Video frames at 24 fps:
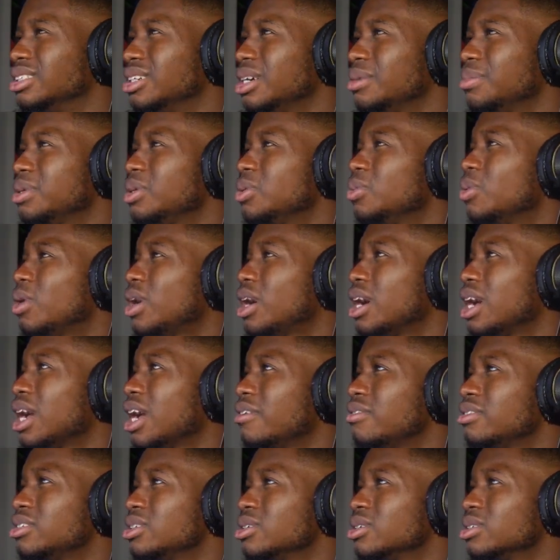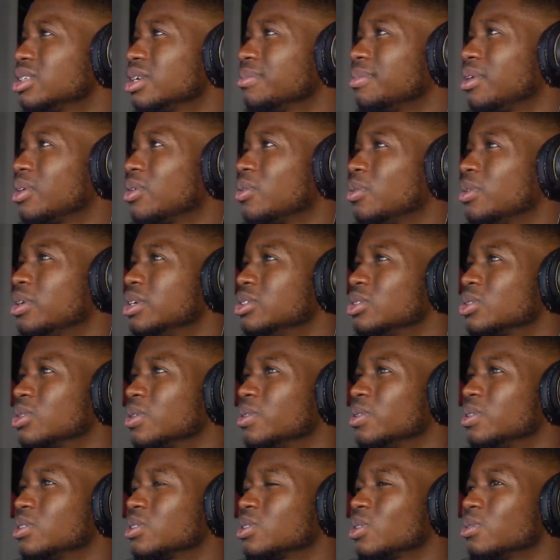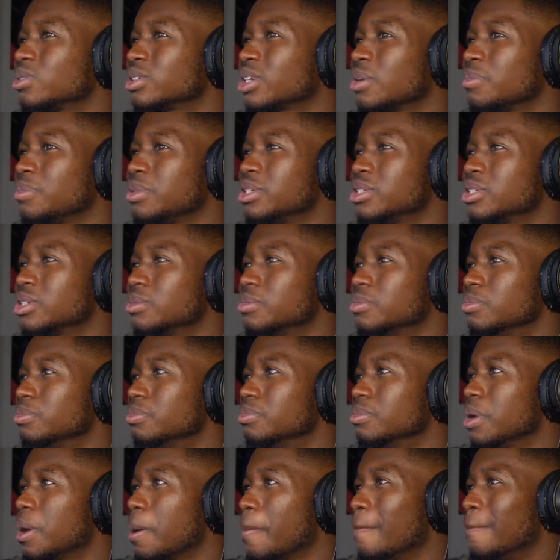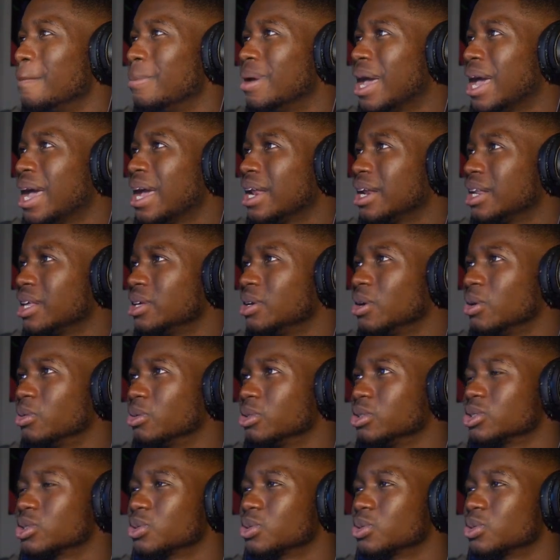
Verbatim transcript: tell me why every single time I go on Instagram, there's always gotta be some baddie on the